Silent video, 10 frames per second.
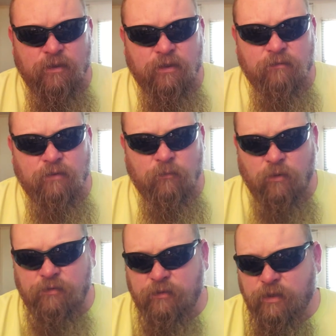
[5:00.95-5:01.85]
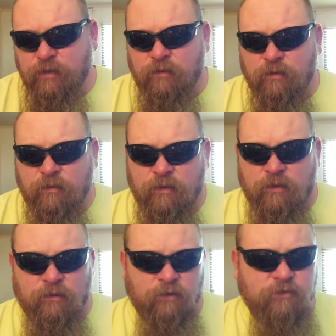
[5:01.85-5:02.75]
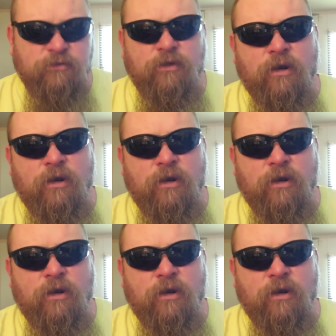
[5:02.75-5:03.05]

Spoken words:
and what you get, This is a